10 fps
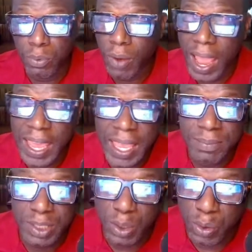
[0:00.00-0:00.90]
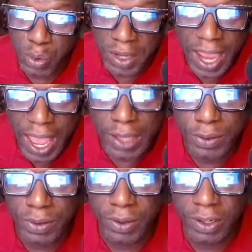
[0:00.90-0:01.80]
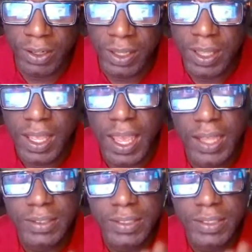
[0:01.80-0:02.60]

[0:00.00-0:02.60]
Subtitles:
Raheem's Google Calendar and